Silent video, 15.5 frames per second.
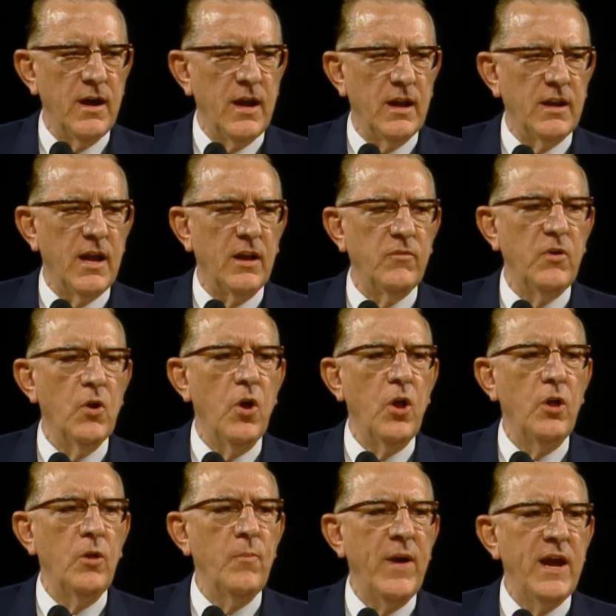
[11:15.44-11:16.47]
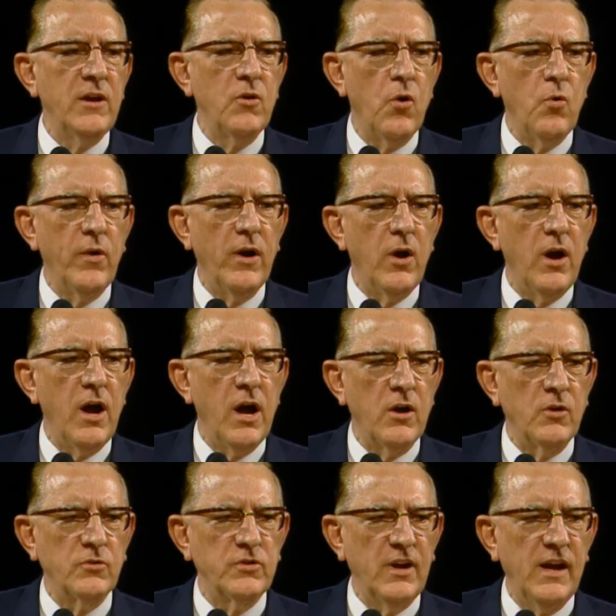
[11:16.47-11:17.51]
That we all may go
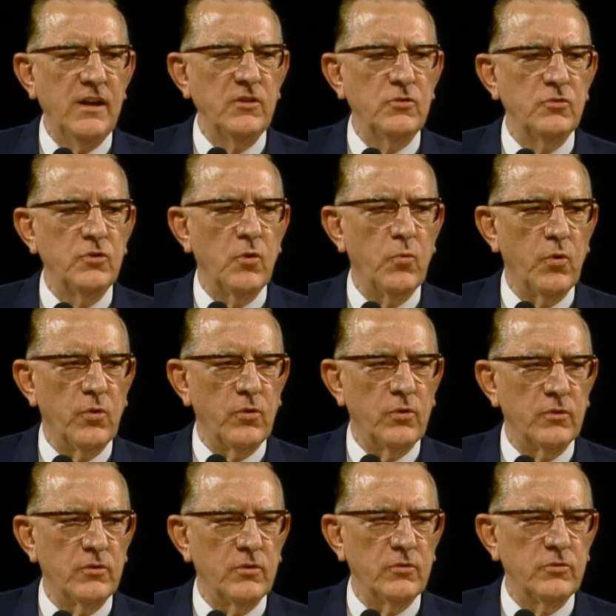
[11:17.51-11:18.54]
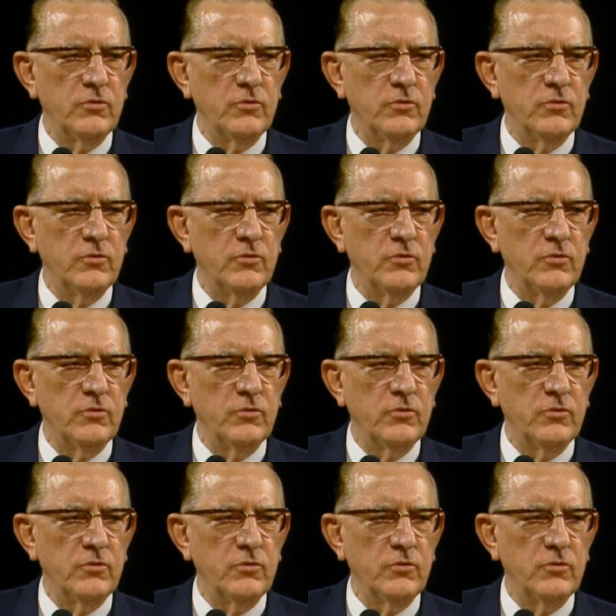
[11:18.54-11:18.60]
out into the world